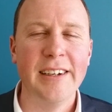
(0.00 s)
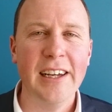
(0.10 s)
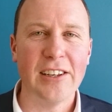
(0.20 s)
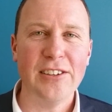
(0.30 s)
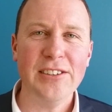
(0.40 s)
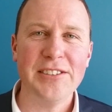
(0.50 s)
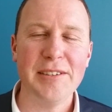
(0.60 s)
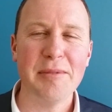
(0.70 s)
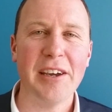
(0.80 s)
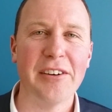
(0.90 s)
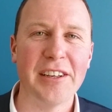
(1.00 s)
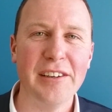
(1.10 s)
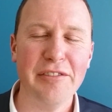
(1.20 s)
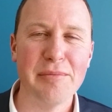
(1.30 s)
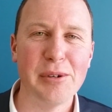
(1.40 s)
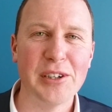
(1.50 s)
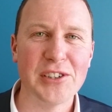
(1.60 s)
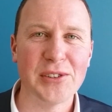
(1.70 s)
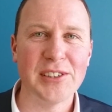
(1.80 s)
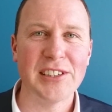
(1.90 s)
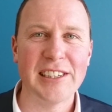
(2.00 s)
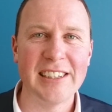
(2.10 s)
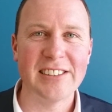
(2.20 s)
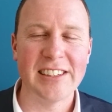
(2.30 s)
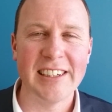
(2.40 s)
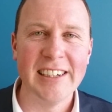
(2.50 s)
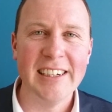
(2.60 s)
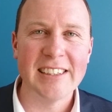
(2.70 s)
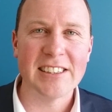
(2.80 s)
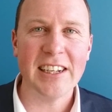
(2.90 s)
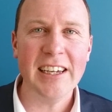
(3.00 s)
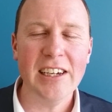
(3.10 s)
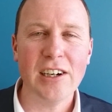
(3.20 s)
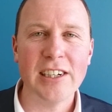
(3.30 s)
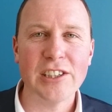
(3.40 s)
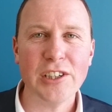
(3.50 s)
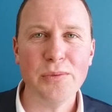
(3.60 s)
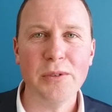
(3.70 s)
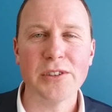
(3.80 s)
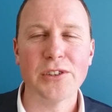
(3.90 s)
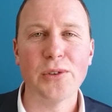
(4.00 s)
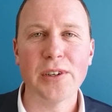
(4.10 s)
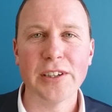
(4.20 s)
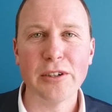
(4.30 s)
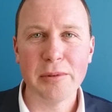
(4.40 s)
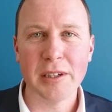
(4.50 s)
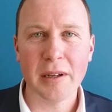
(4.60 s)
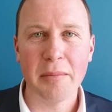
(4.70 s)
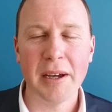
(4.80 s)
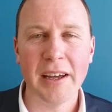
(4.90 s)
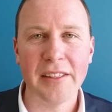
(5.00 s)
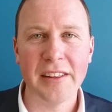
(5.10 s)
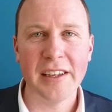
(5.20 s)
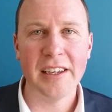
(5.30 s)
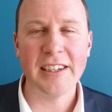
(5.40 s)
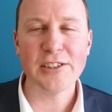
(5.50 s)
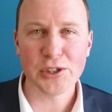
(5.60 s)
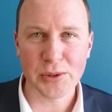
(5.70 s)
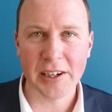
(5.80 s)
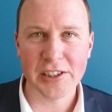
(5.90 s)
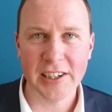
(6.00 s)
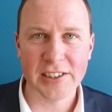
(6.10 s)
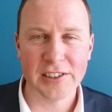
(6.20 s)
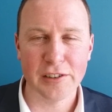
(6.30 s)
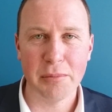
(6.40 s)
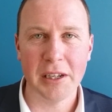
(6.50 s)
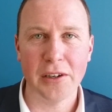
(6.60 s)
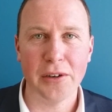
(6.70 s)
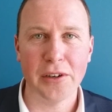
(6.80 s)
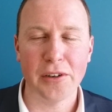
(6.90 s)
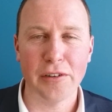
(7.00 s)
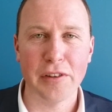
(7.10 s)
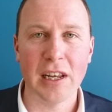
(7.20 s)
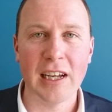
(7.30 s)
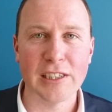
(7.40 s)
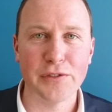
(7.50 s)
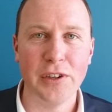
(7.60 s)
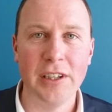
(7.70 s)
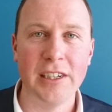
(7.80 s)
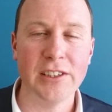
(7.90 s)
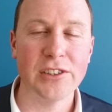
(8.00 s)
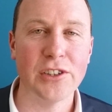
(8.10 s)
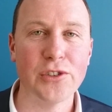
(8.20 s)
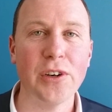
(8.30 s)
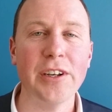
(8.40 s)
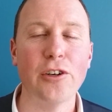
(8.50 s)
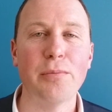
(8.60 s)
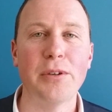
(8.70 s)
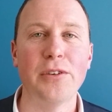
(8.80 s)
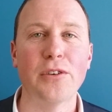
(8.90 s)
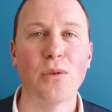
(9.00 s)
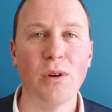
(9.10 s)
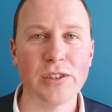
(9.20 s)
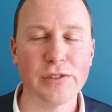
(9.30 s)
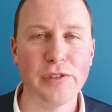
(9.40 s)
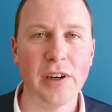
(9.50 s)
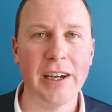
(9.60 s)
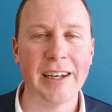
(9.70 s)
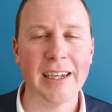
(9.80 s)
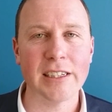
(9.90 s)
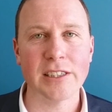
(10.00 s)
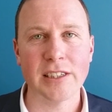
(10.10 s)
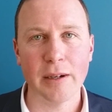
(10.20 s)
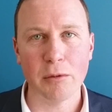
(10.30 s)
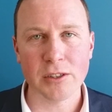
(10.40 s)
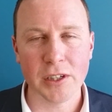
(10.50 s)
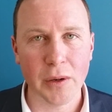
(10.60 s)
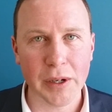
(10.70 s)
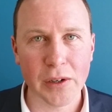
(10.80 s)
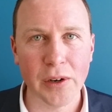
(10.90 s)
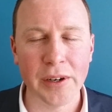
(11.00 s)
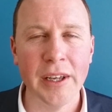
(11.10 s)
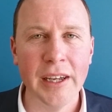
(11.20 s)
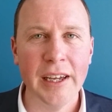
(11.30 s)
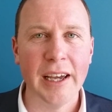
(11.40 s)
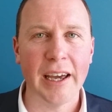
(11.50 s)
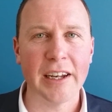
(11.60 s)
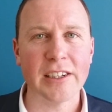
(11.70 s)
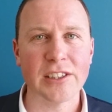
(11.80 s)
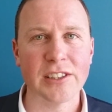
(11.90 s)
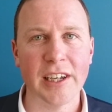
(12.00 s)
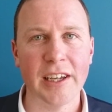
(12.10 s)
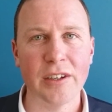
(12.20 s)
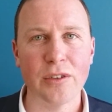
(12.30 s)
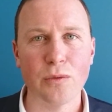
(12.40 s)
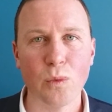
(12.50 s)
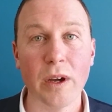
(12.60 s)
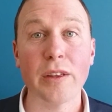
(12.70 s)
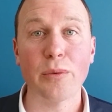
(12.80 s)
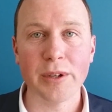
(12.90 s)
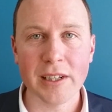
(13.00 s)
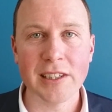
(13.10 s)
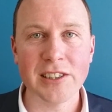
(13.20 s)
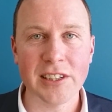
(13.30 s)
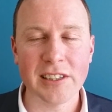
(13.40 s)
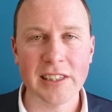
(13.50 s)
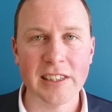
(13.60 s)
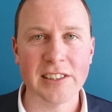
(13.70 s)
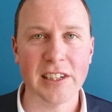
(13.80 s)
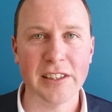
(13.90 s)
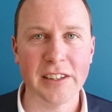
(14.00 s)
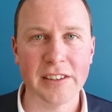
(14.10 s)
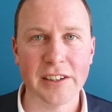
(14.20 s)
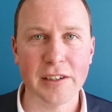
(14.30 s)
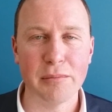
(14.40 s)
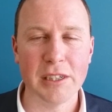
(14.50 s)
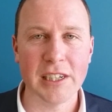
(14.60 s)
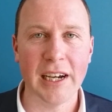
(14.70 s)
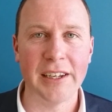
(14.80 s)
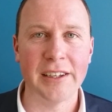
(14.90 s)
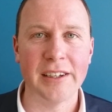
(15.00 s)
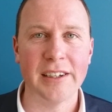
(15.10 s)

Hello, Tim Kerin here from Mortgage Choice in Kingsley. Today I just want to talk a little bit about the interest rate changes that have been going on over the last few years to try and help you quantify it, understand what's going on, and understand whether realistically there's anything that can be done